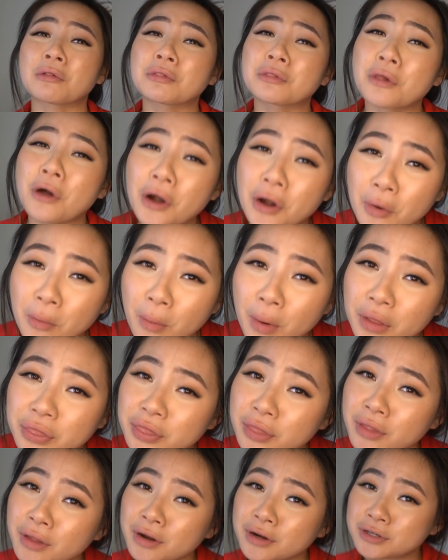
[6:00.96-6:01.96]
look
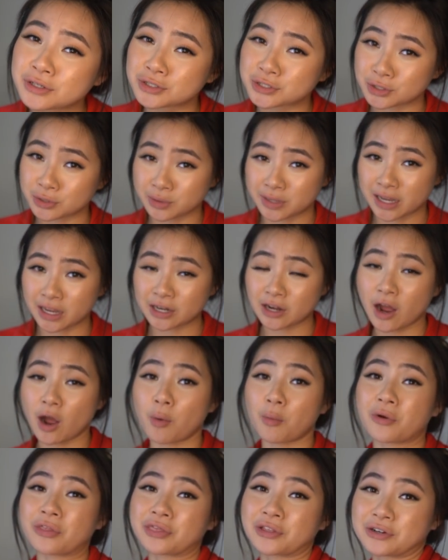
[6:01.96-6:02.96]
what they're doing,
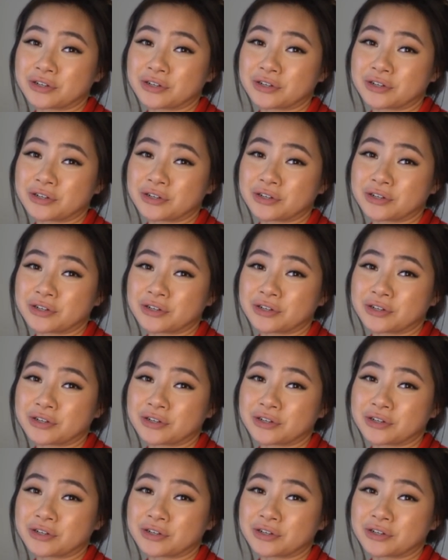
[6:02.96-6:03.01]
not what